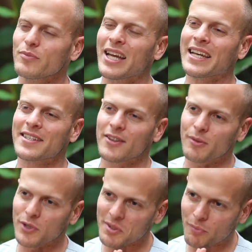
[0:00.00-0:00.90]
And he said, the
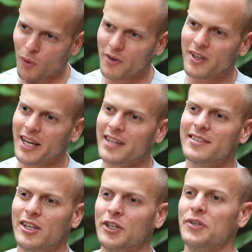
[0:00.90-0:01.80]
most important thing I can
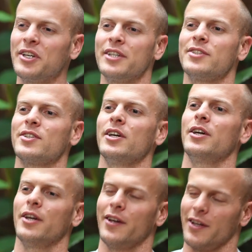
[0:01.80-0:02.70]
tell you is
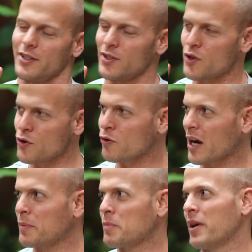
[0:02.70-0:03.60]
2
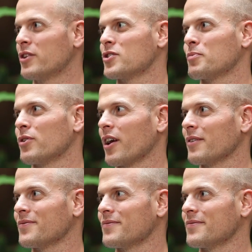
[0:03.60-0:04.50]
crappy pages per day.
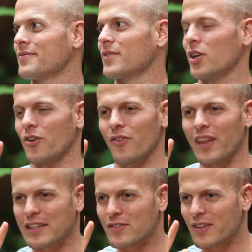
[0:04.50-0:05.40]

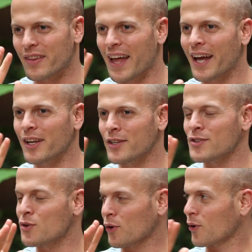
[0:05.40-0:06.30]
That
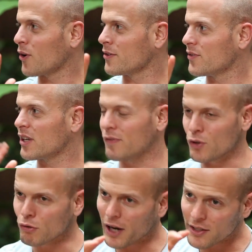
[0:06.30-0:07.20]
is your goal. If
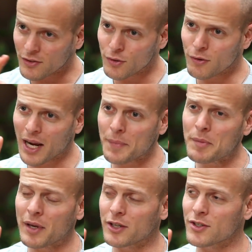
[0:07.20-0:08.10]
you write 2 crappy
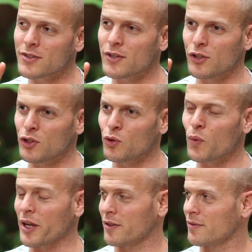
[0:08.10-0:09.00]
pages, you
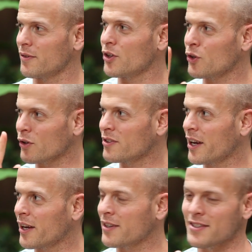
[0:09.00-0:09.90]
win. Your
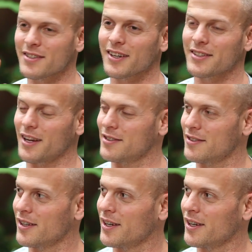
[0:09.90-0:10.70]
day is a success.